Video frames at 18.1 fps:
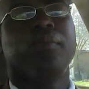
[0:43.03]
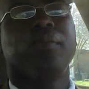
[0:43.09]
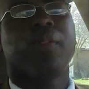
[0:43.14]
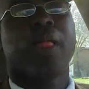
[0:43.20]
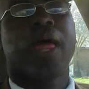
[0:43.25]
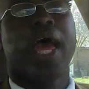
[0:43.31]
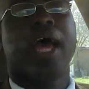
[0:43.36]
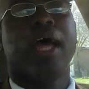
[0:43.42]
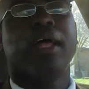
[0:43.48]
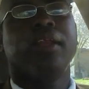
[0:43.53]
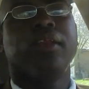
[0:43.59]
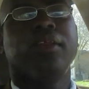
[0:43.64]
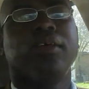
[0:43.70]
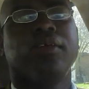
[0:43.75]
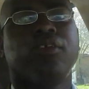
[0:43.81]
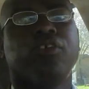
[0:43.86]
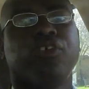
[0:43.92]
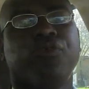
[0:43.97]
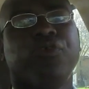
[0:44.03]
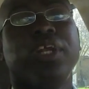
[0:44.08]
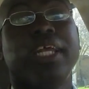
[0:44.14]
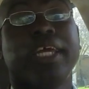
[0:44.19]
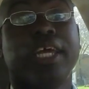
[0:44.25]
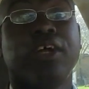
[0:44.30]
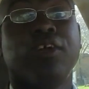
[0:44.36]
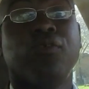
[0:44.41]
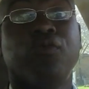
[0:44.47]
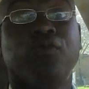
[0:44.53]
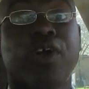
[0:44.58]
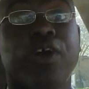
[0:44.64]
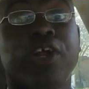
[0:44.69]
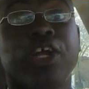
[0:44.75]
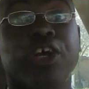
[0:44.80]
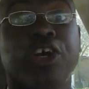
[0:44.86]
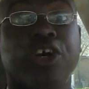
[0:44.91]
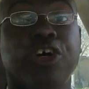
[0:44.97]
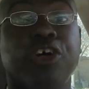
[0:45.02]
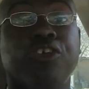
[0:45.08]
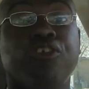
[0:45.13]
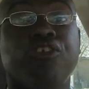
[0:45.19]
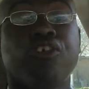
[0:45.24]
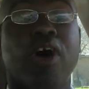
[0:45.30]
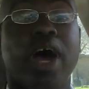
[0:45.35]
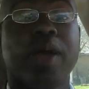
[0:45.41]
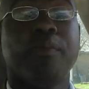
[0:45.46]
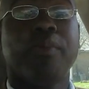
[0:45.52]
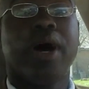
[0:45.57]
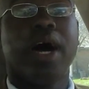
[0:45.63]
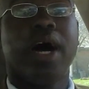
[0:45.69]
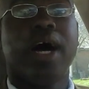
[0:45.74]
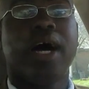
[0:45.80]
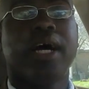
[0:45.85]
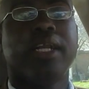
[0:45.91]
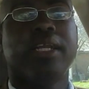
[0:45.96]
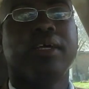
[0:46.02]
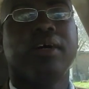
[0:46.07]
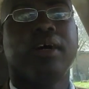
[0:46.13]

And to really get a very good tripod,